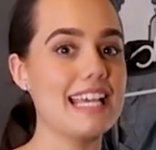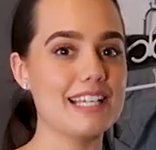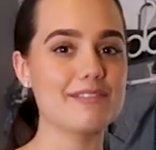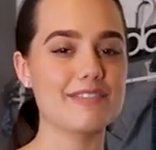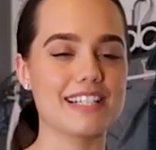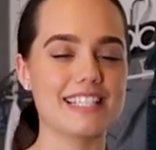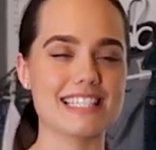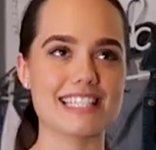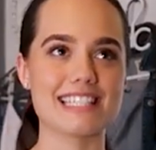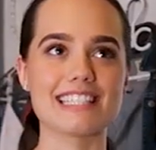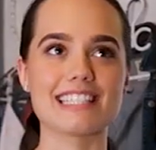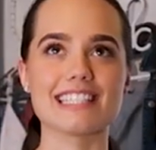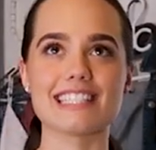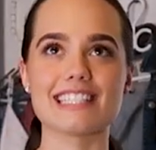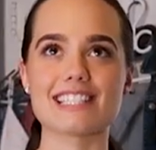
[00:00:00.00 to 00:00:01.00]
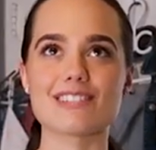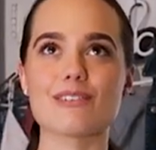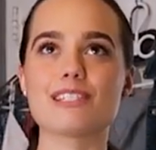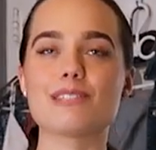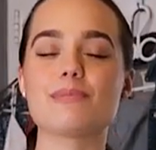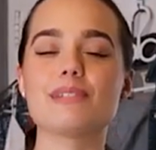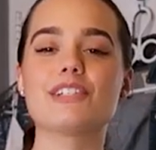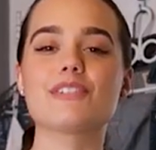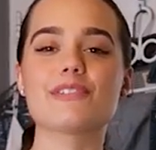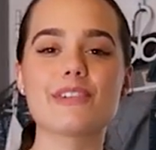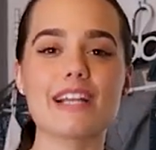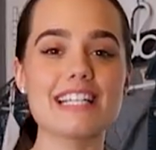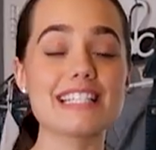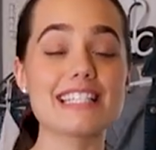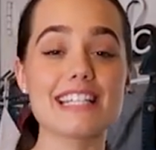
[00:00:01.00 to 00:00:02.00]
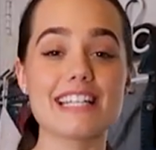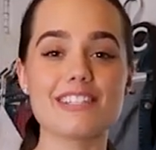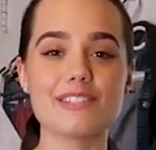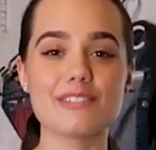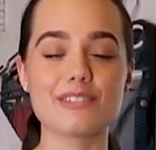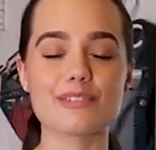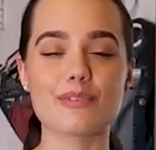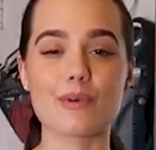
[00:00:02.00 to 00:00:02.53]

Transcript: in France and Italy. It's going to be great. Stay tuned